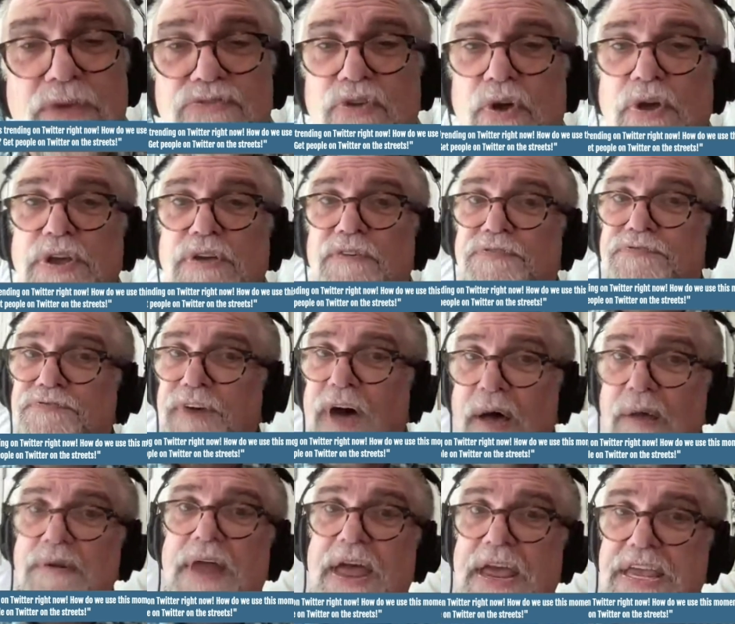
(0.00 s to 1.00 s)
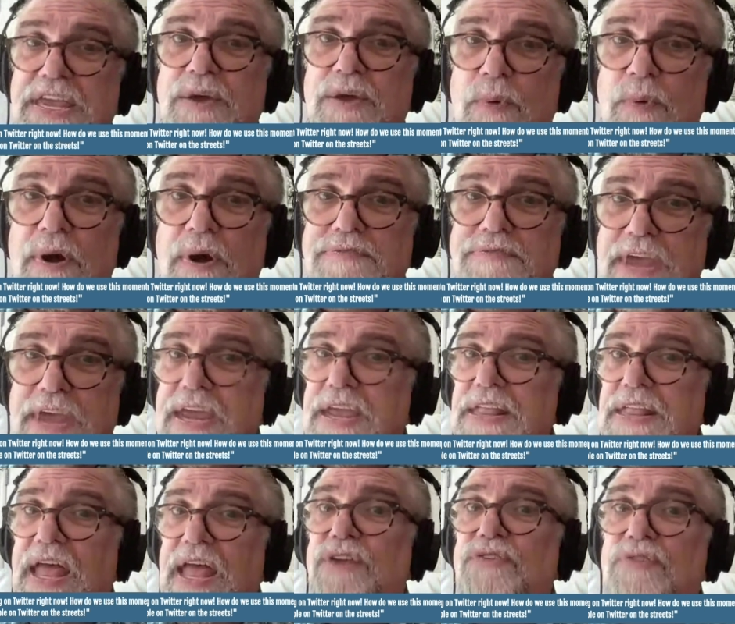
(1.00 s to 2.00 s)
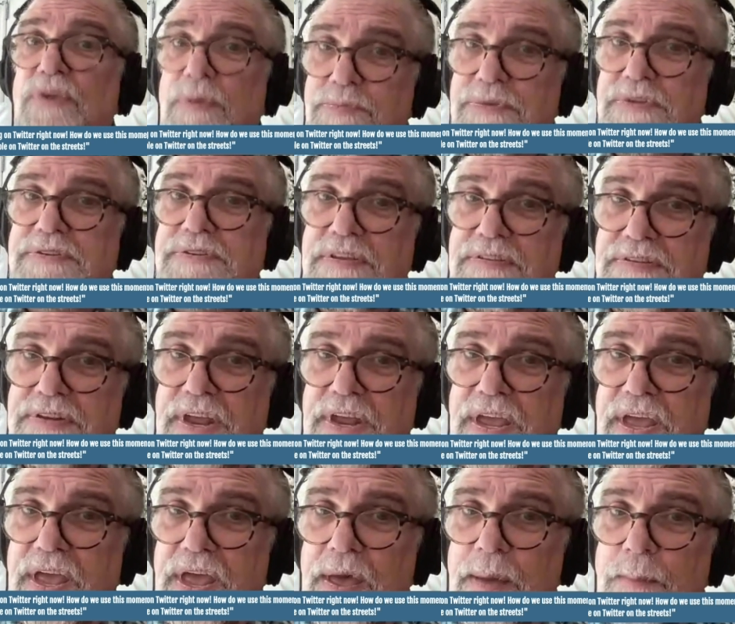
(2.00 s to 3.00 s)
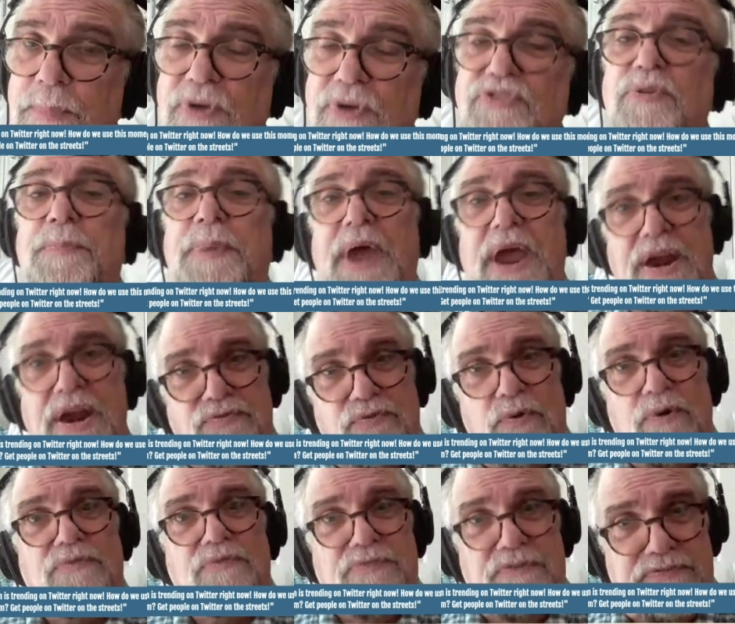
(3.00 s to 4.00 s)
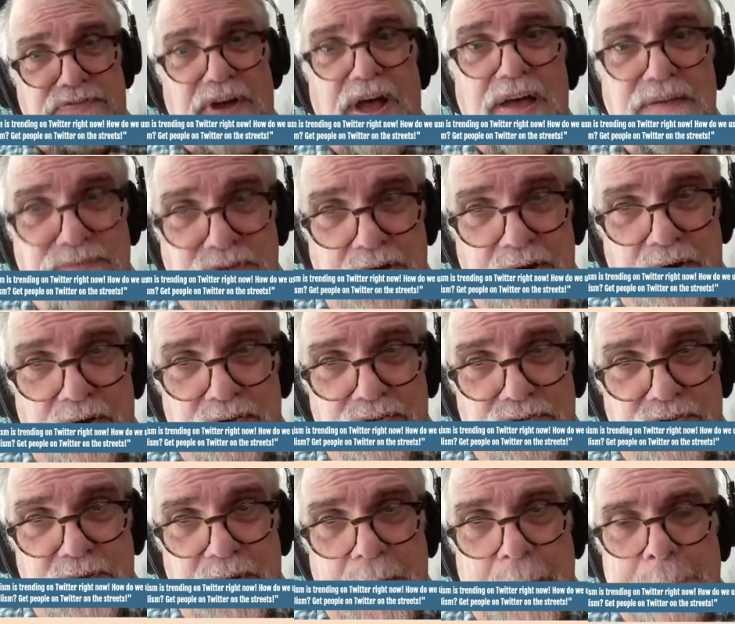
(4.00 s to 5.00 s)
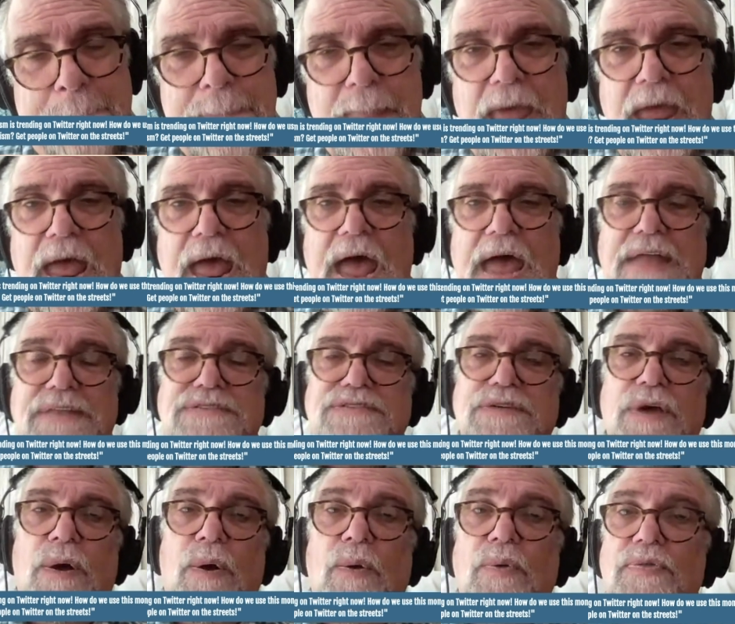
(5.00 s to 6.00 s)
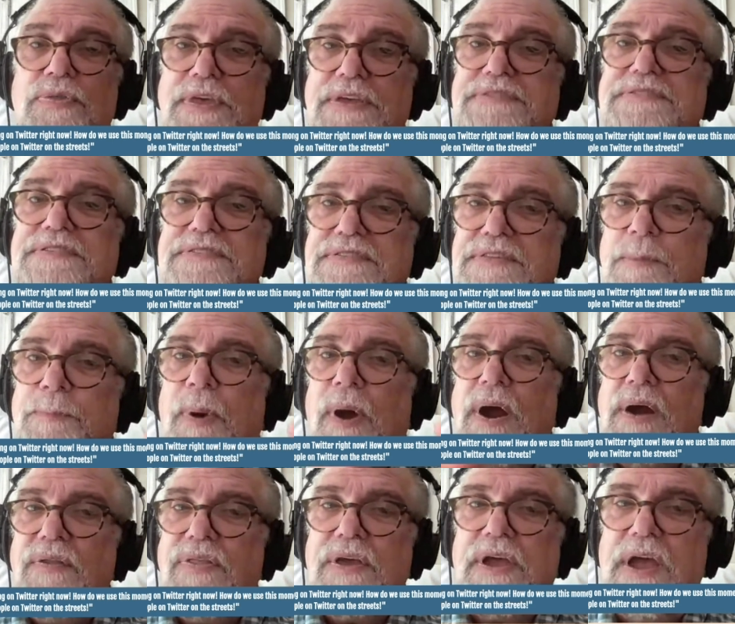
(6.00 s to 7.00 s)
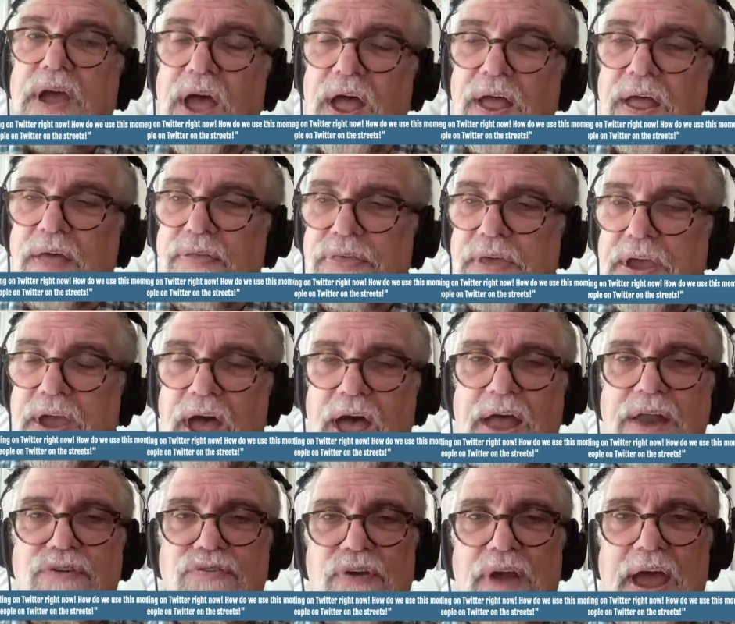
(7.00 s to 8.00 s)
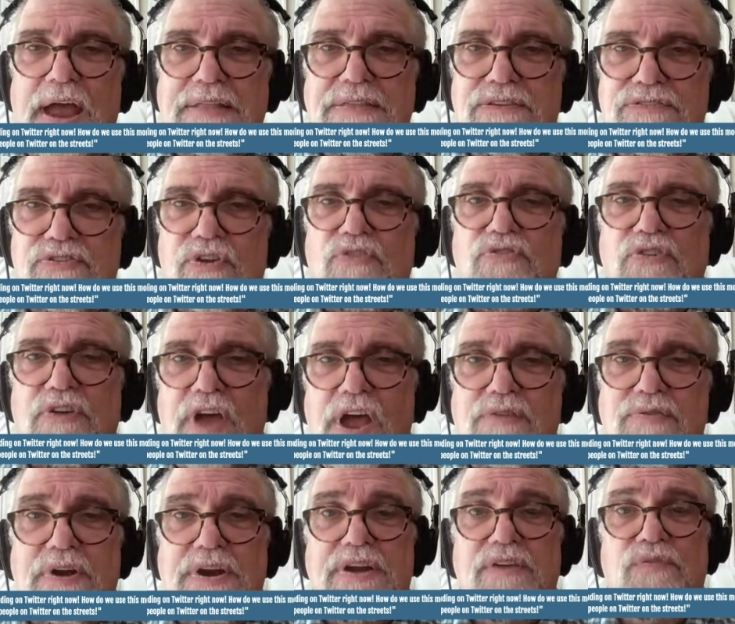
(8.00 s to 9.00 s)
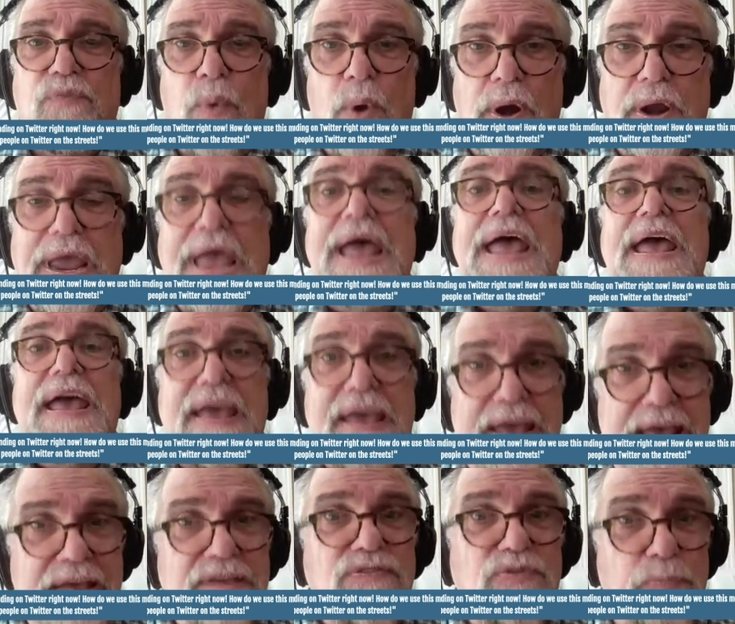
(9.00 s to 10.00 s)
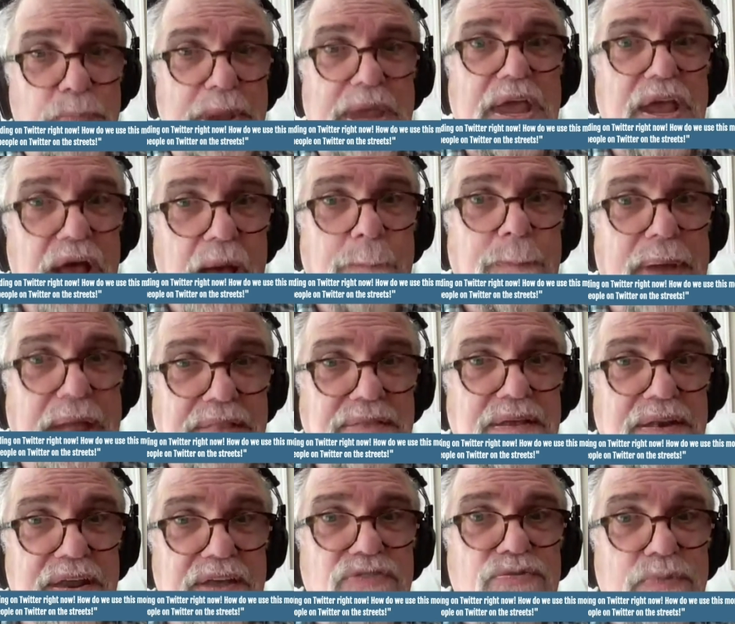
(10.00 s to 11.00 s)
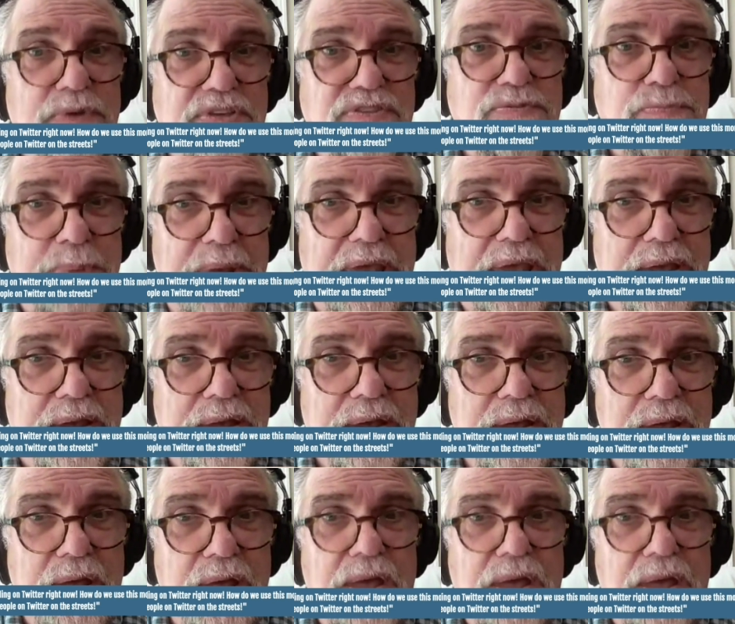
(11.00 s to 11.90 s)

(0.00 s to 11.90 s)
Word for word: So you felt like you were taking that trip to Disney, but you paid for it for five years. And so this is the part of the con the contract, the social contract of work is being upended as we speak.